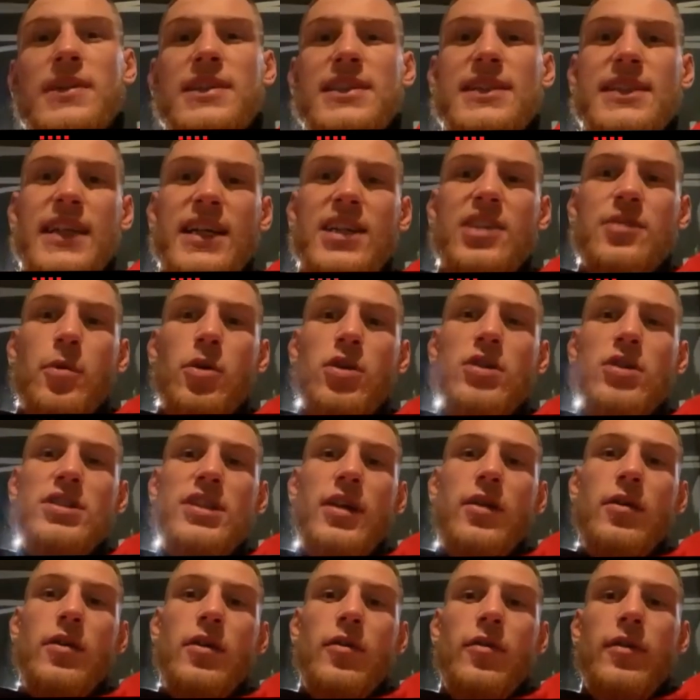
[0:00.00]
six months
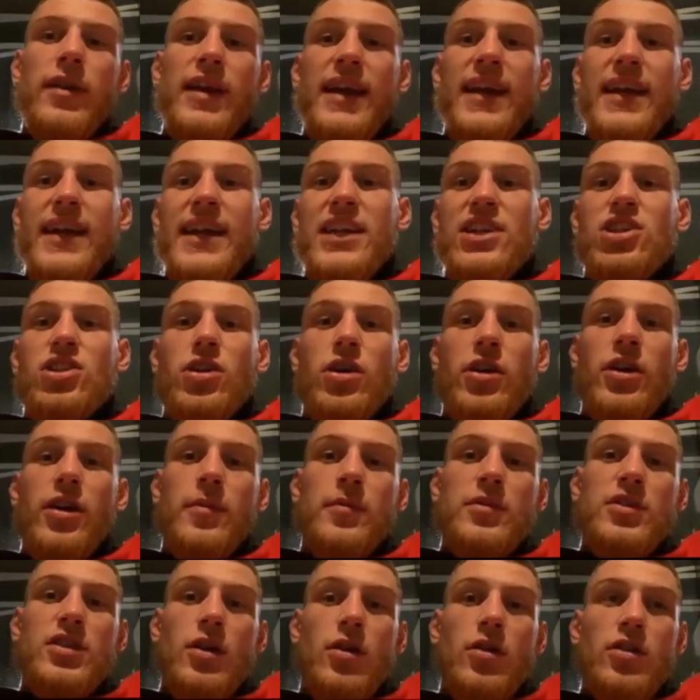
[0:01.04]
out of the ring each time.
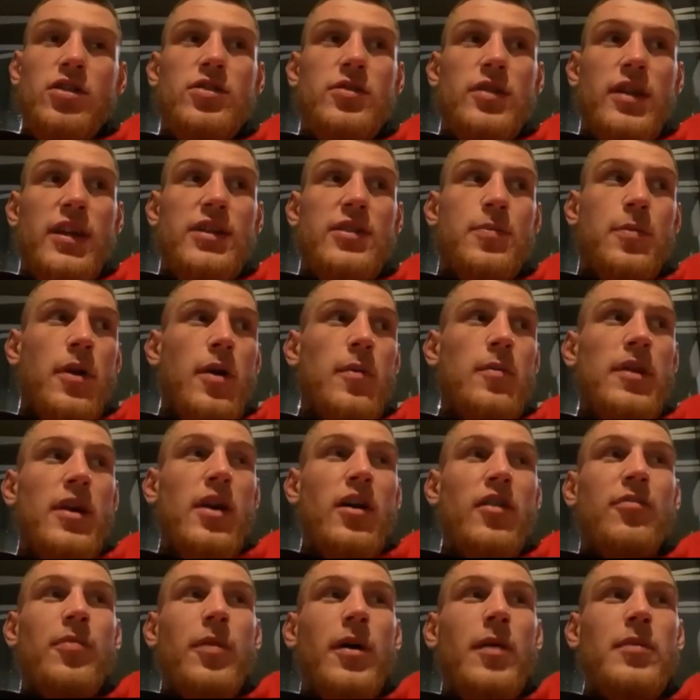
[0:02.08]
So it's it's probably
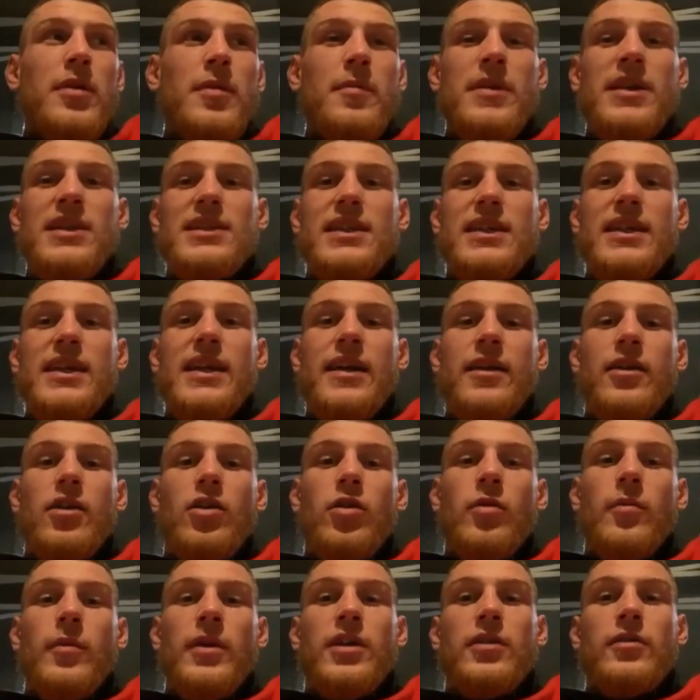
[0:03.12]
I've probably missed a year out
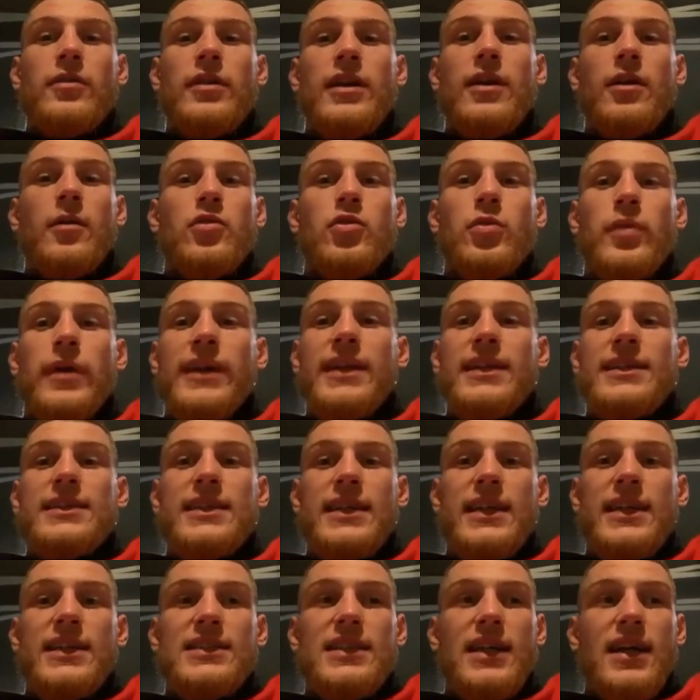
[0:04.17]
of my career. I'm
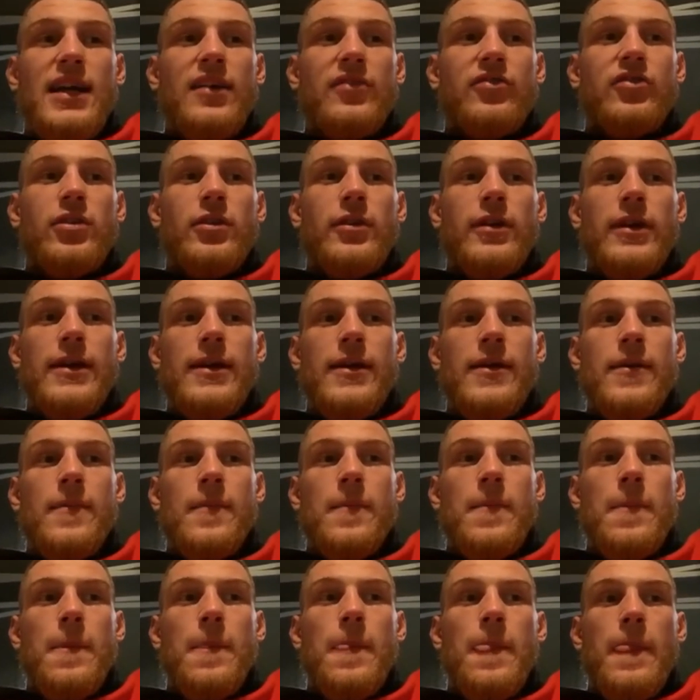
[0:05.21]
twenty-six after
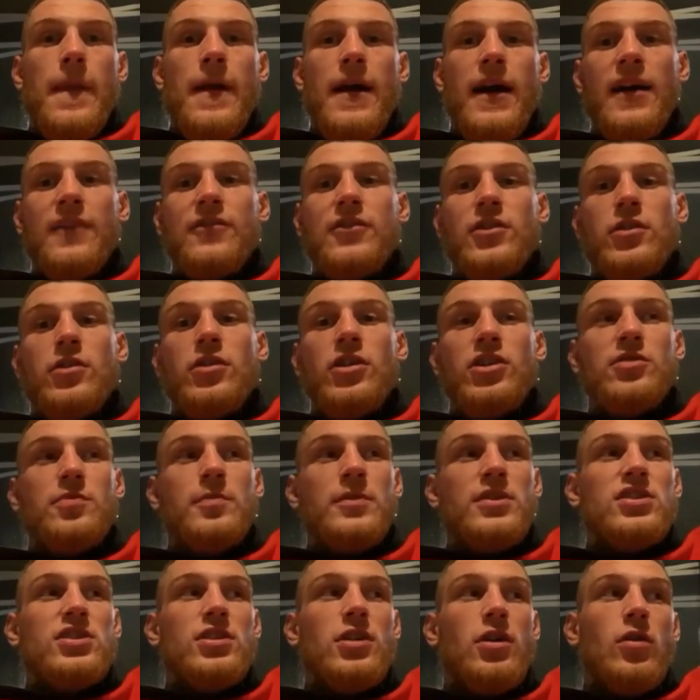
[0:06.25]
um after
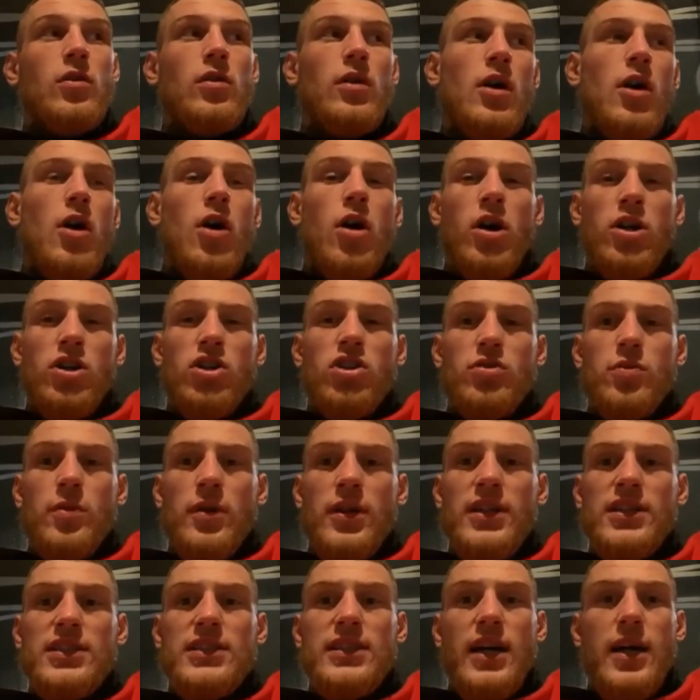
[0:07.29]
Christmas, so I just want
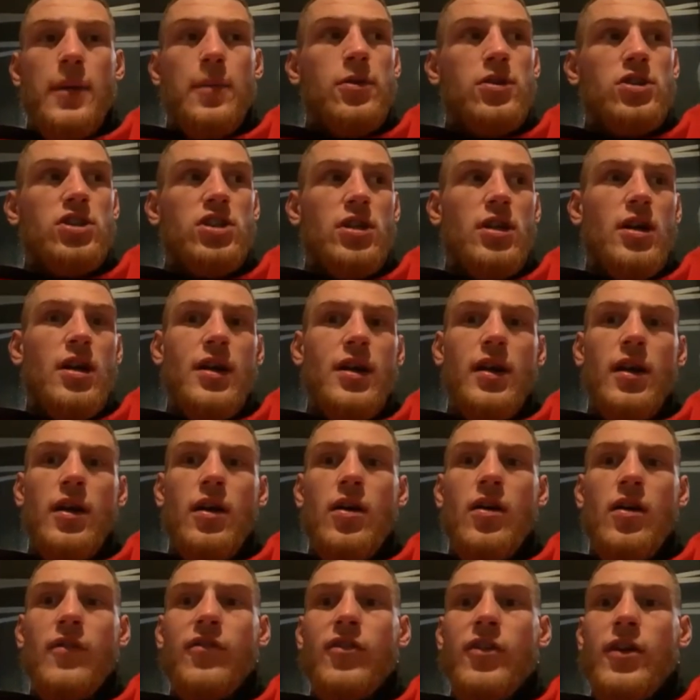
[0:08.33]
to start pushing on and
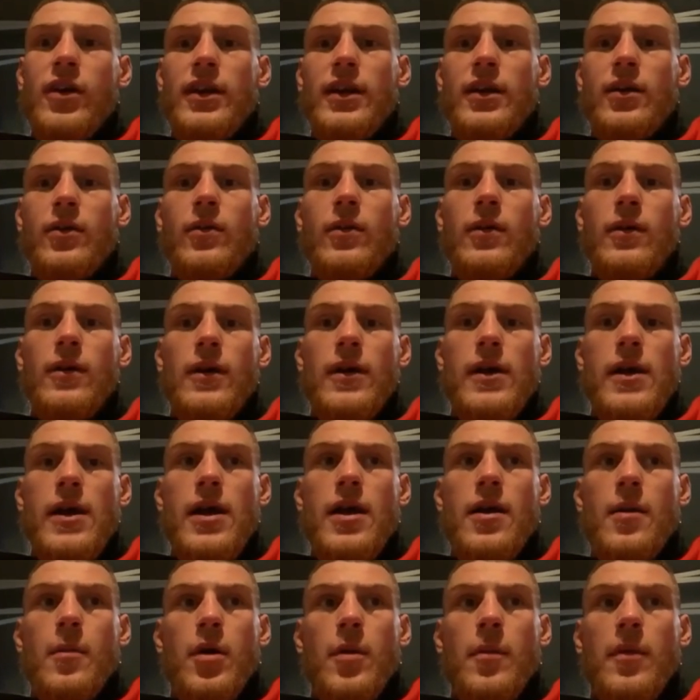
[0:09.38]
going for it now.
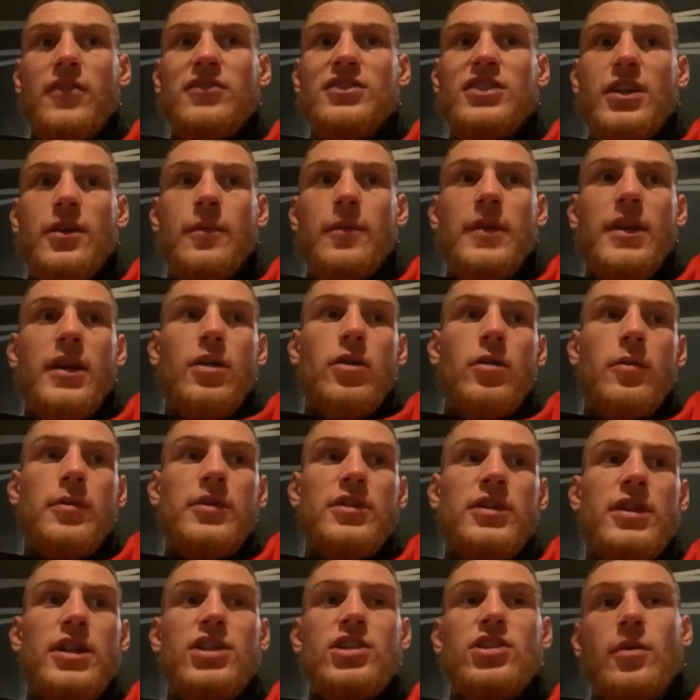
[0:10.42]
Um, I'm obviously I'm in a good
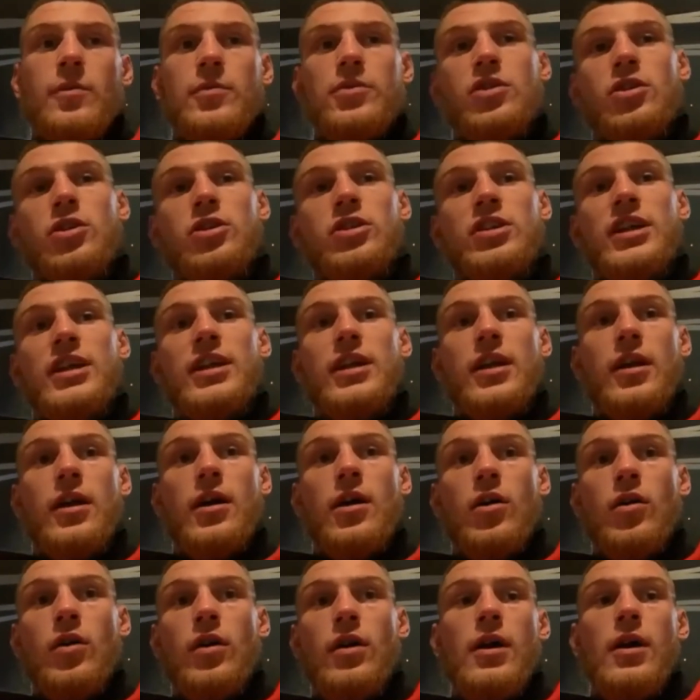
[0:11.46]
position. I'm thirteen and
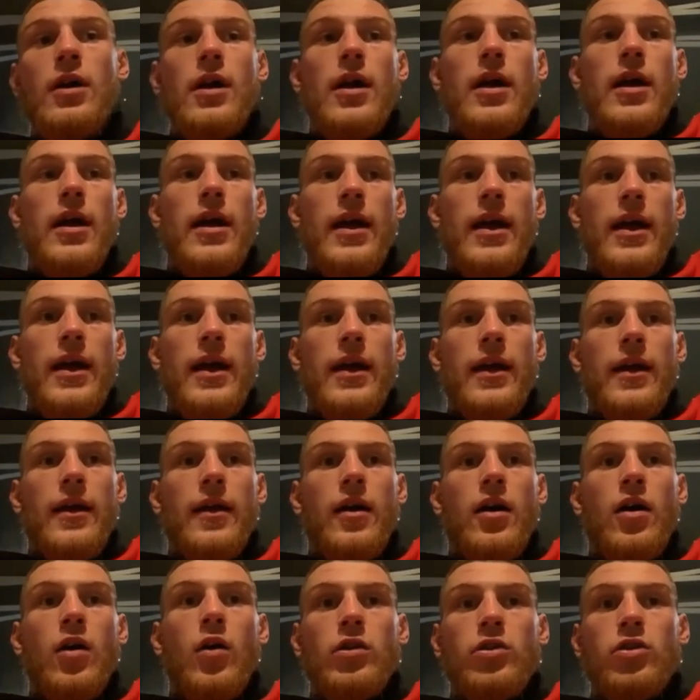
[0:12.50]
oh, uh,
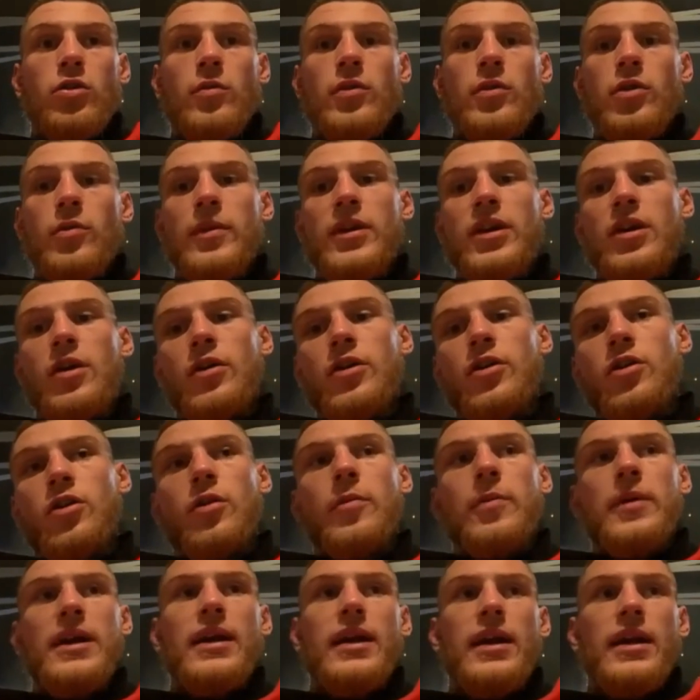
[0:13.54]
whole W B O
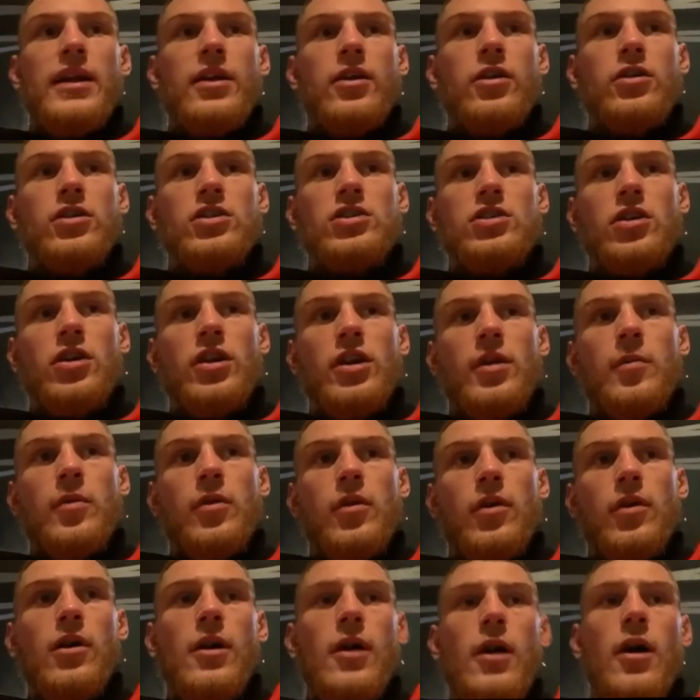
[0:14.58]
European and the Irish
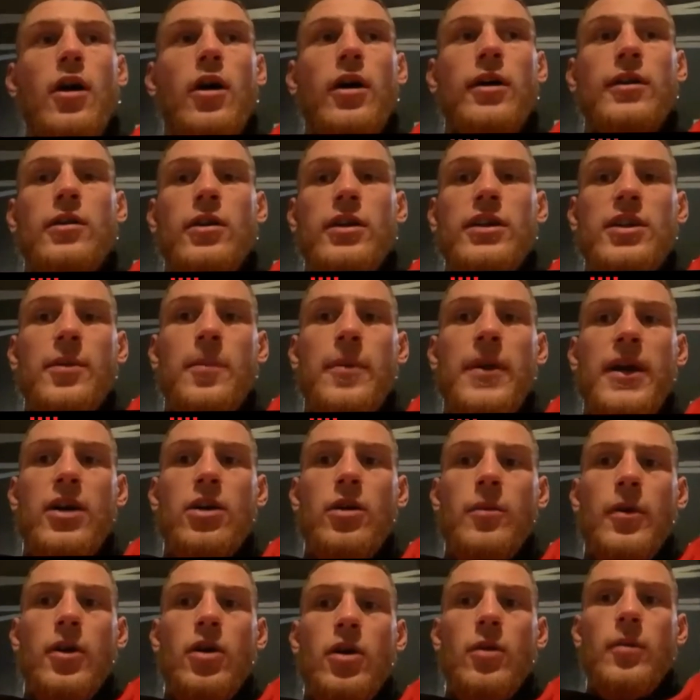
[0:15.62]
title. But I'd like to pick
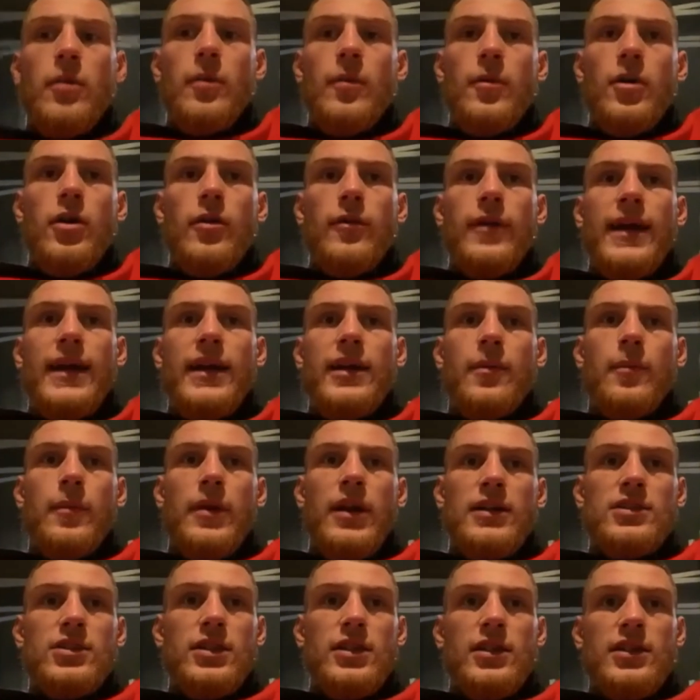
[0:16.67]
up a couple more ranking
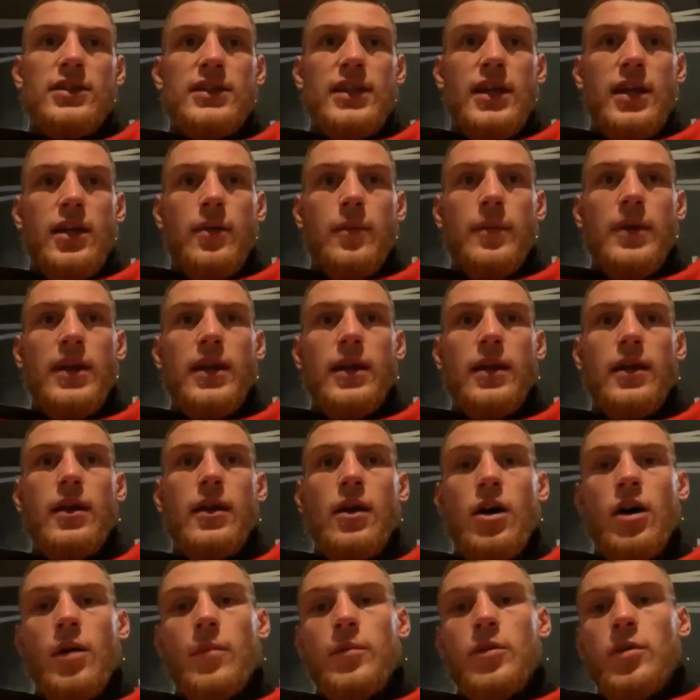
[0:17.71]
belts. Like I said, I'm in.
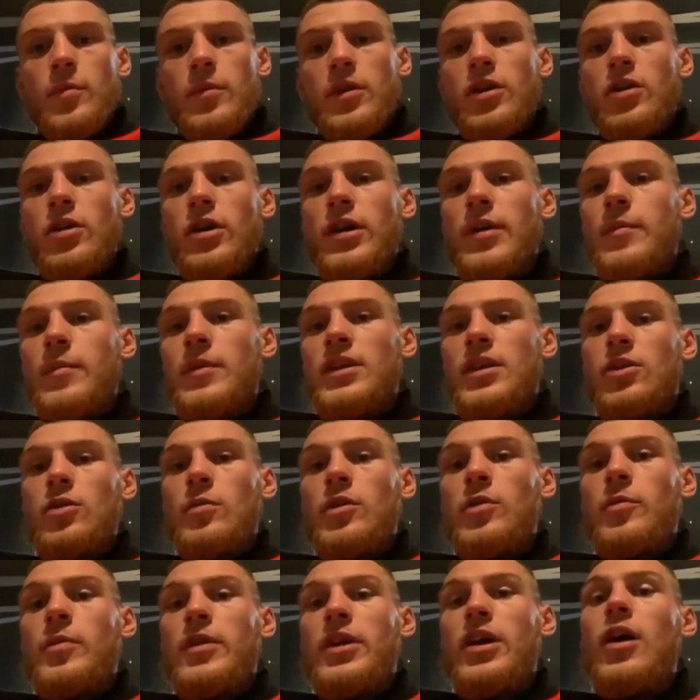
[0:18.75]
I'm number nine at the
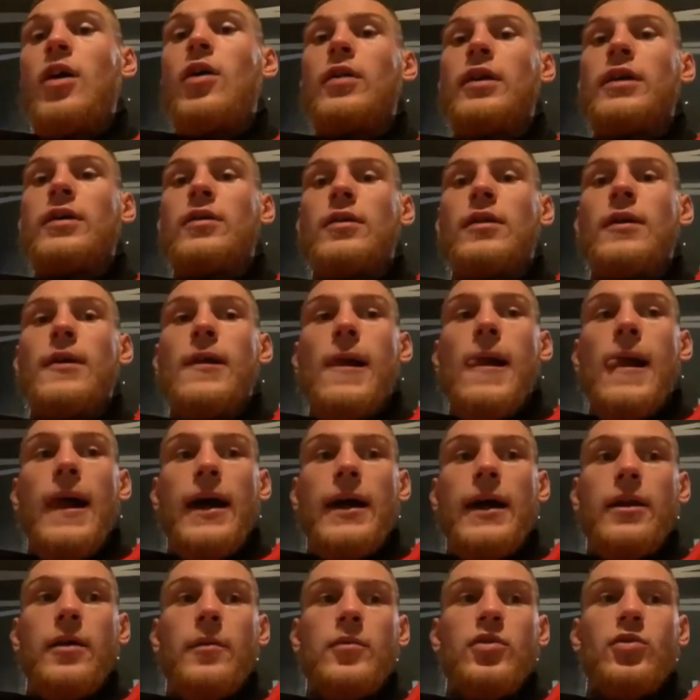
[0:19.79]
W B O now,
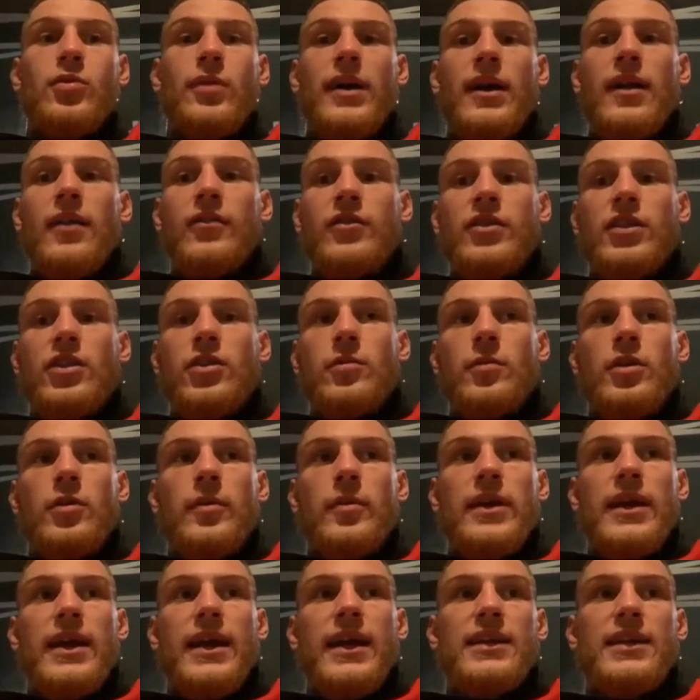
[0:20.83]
and I'm twelve at the W
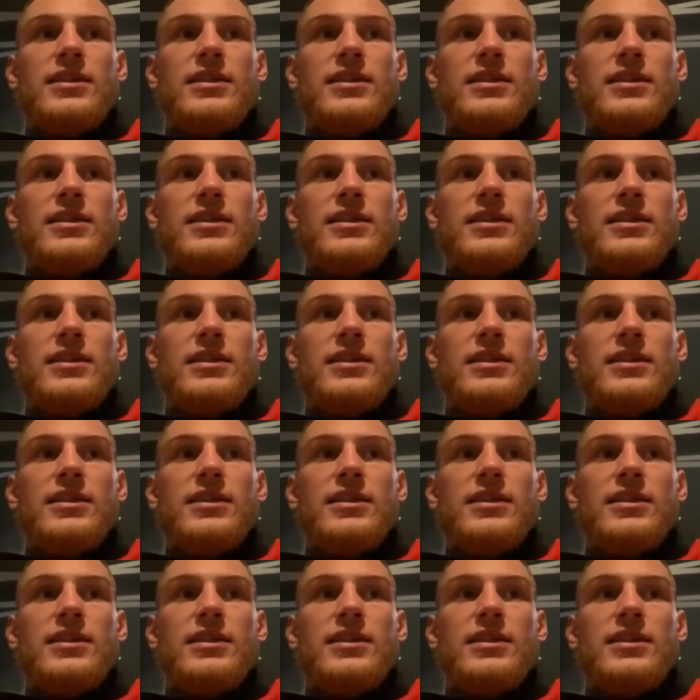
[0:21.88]
B A.